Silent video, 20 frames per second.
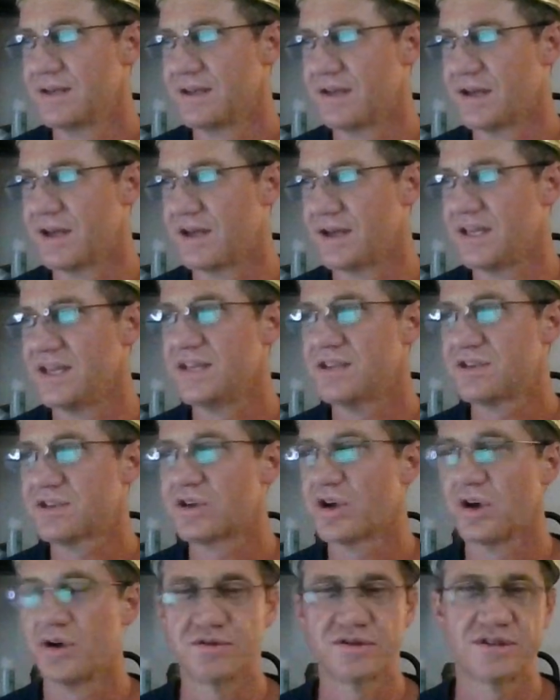uh, East
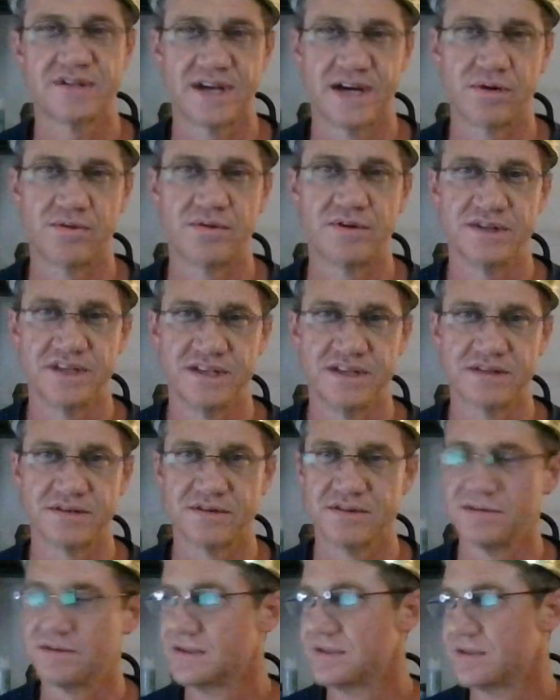Coast Sour
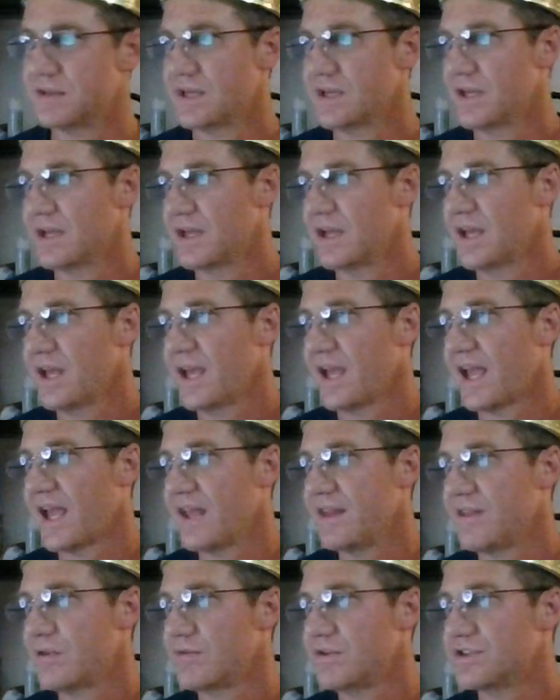Diesel.
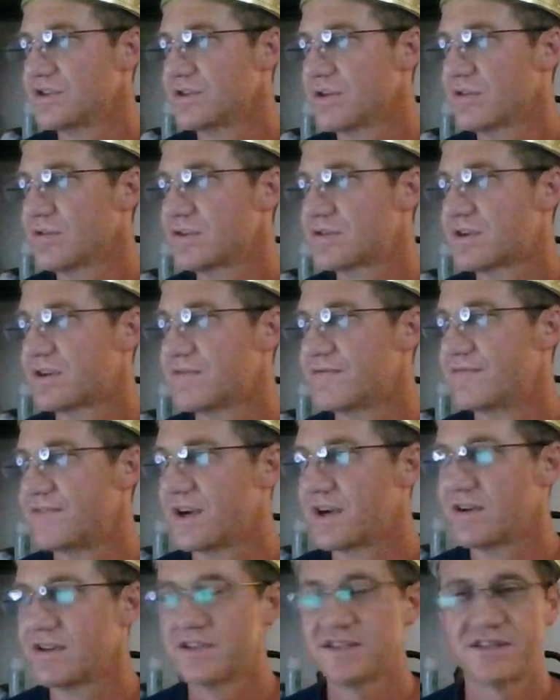And the results are
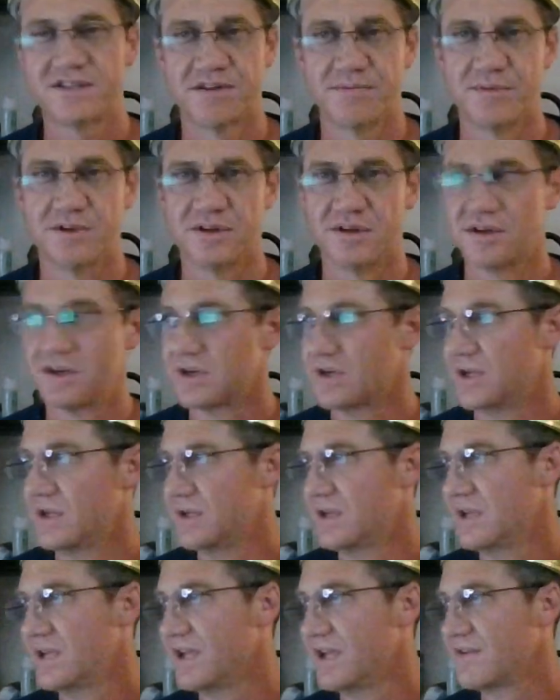very similar.
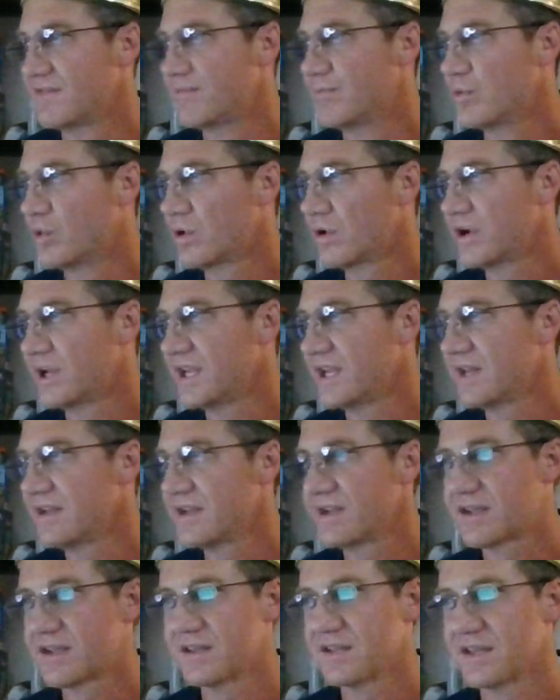If more
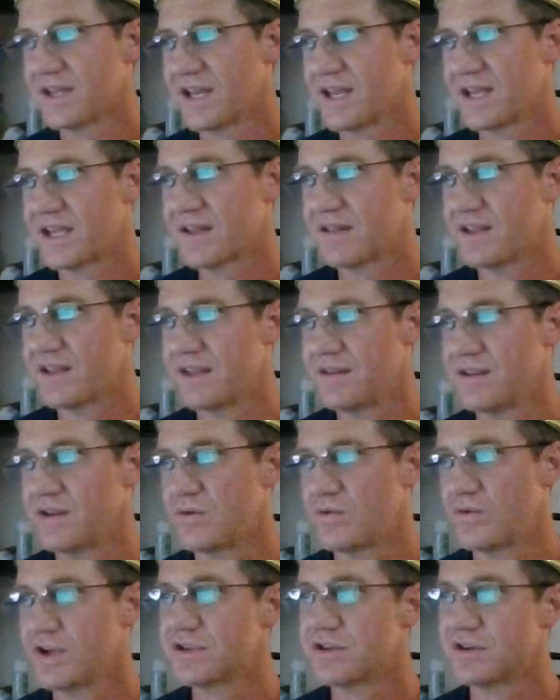indica like than the
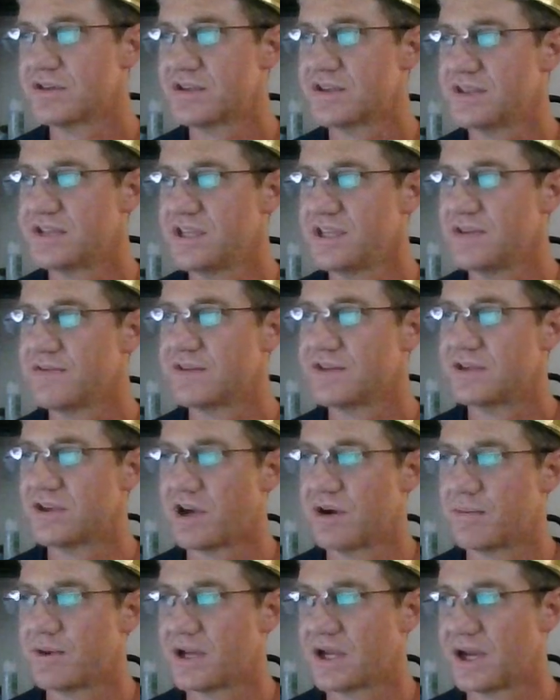original sativa
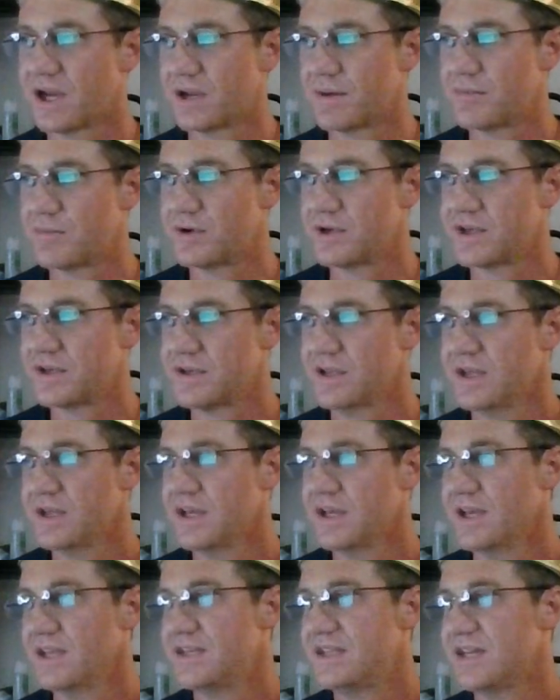dominant hybrid,
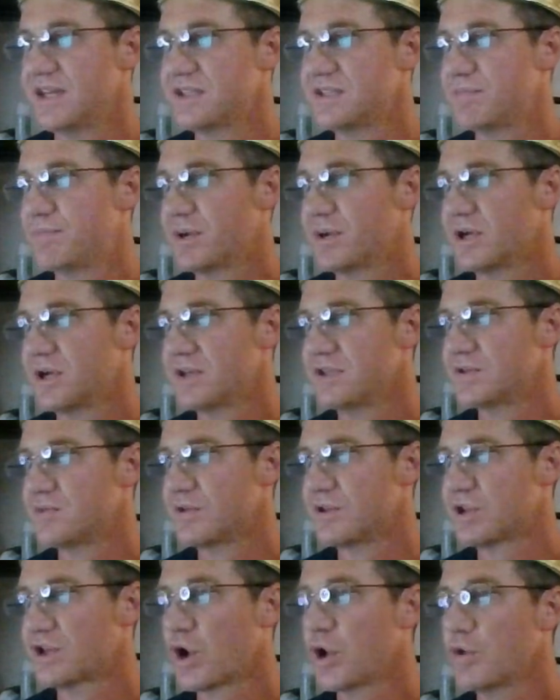dense buds
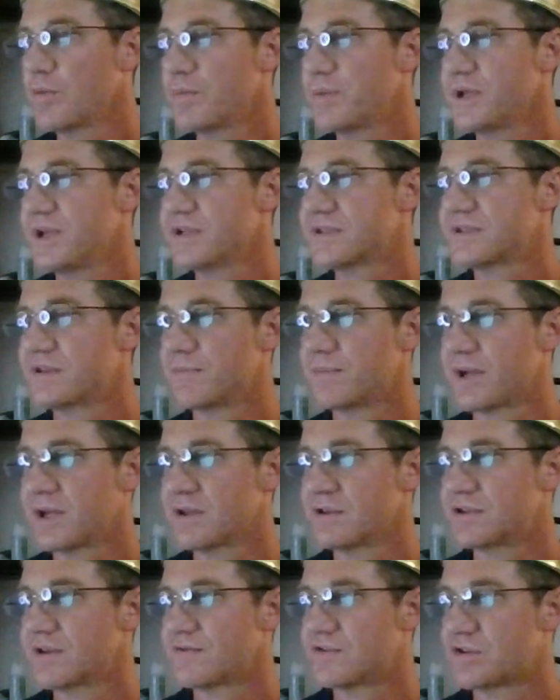with copious
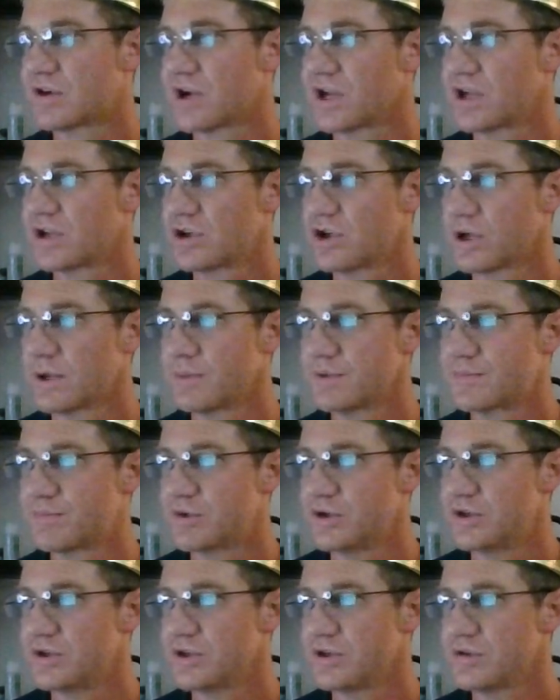amounts of trichomes
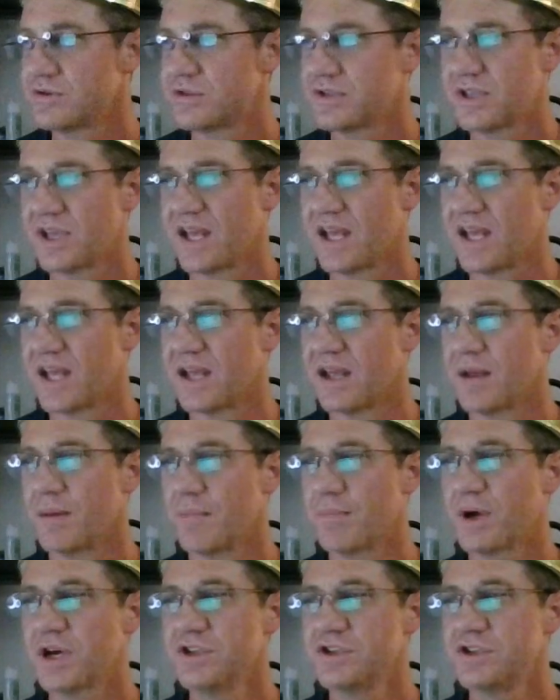produce a
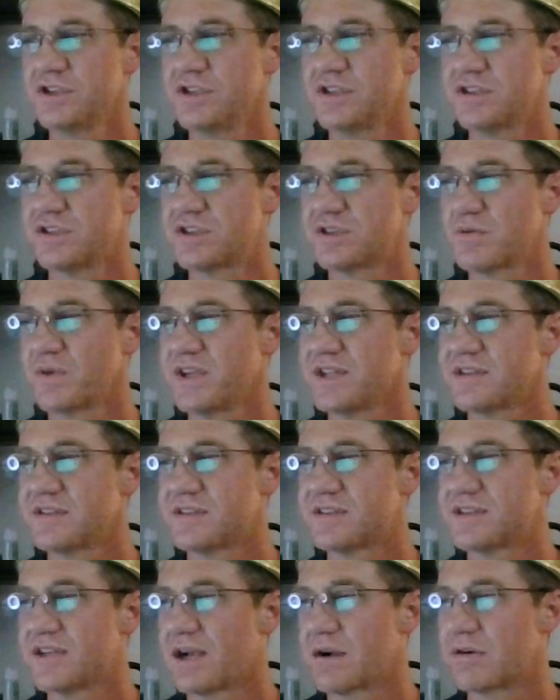pungent sweet and
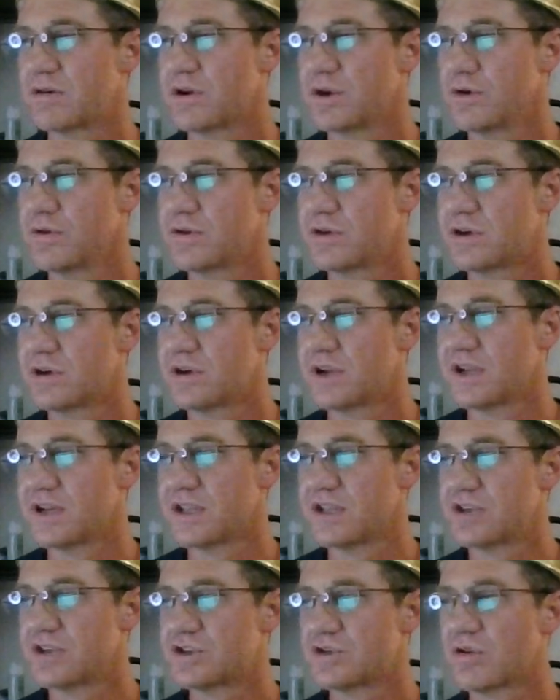sour odor and
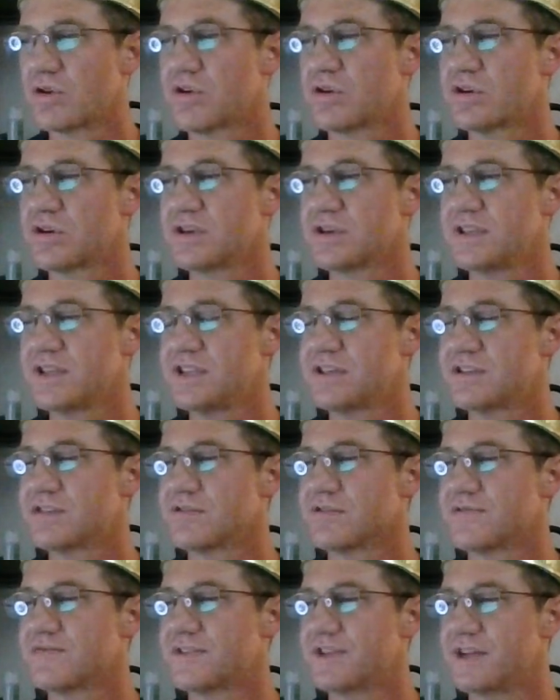a strong
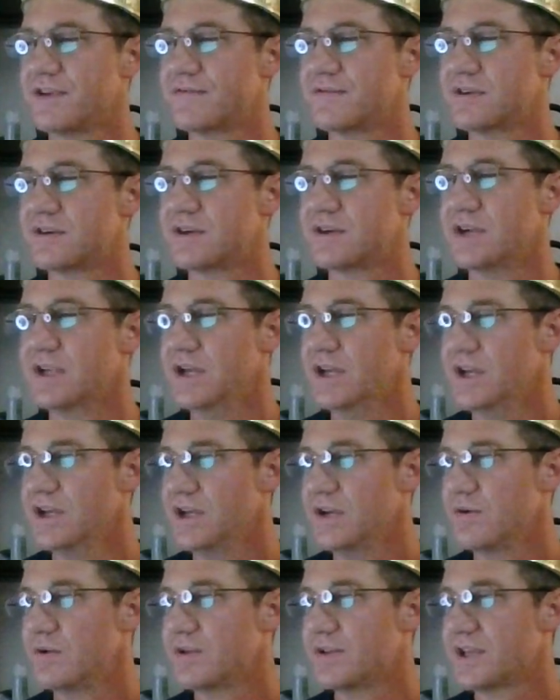diesel flavor
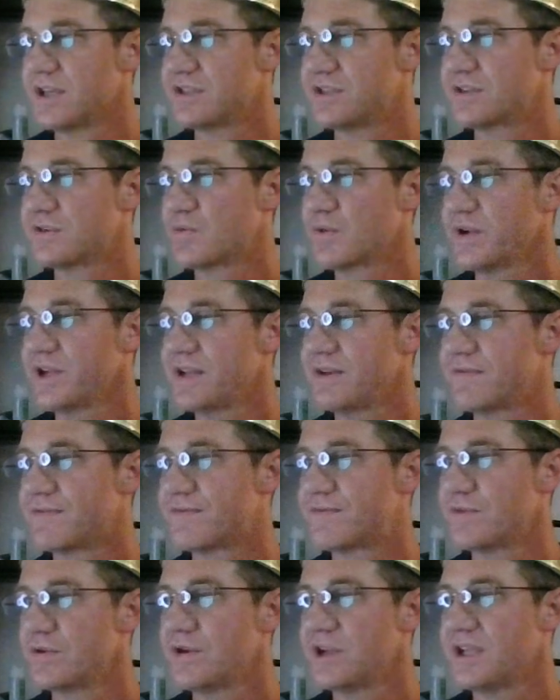with a sweet
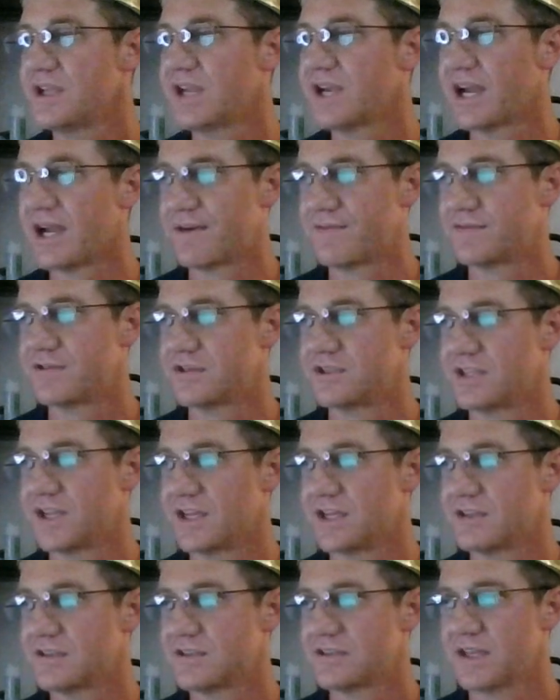fruity
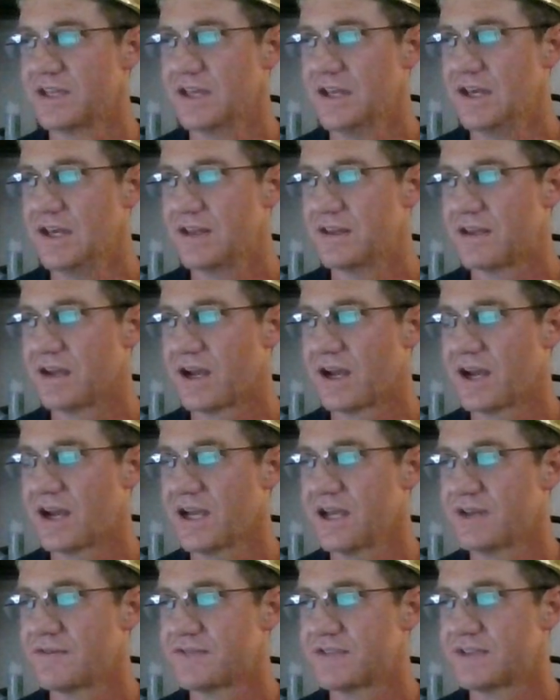aftertaste. The
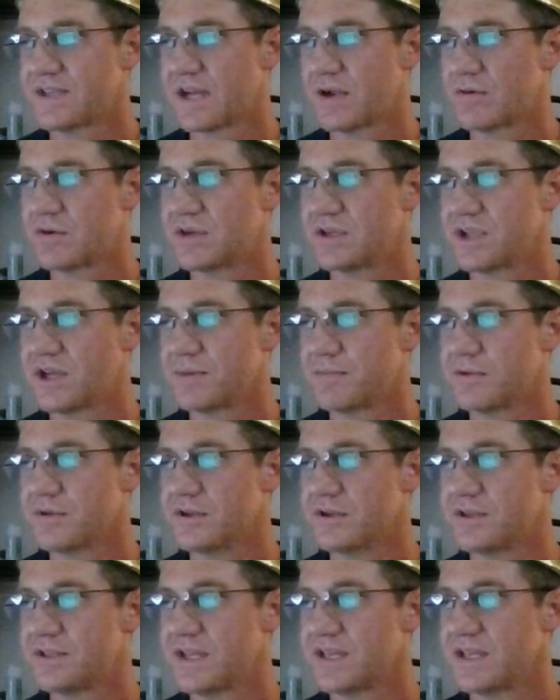high of sour
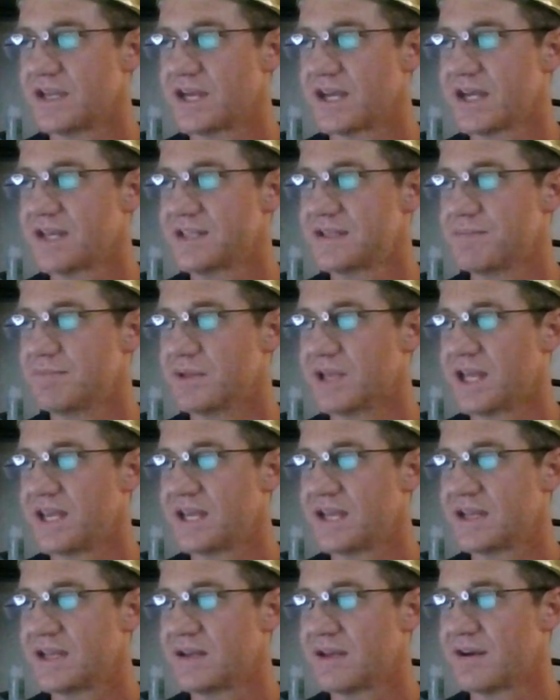double is a nice
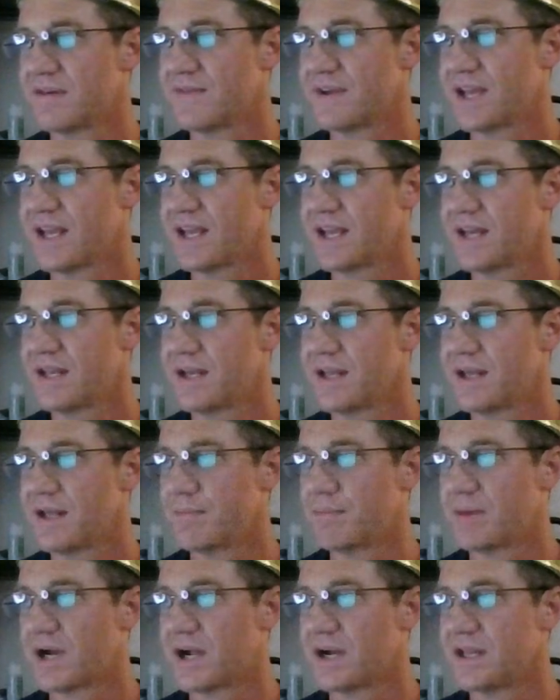blend of head
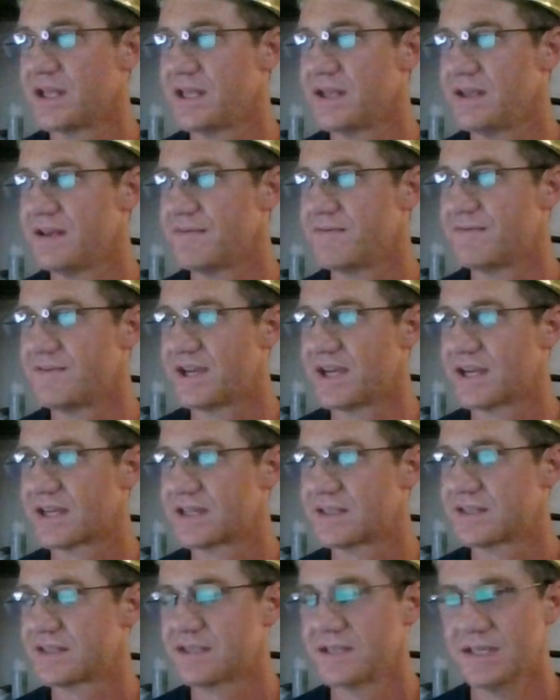and body
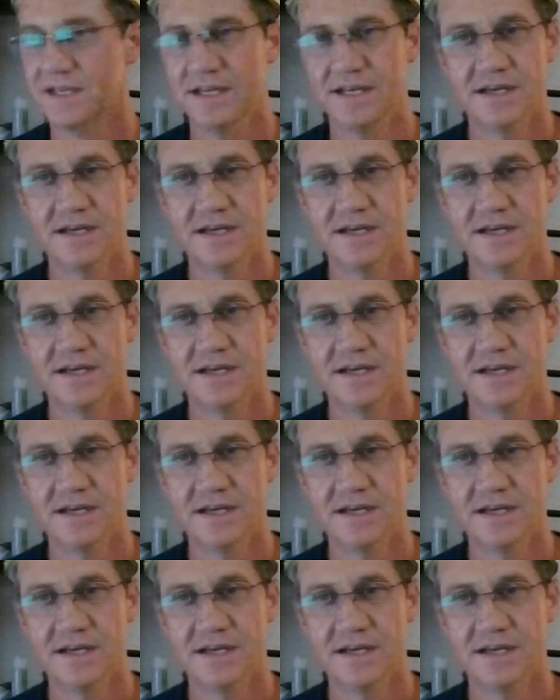effects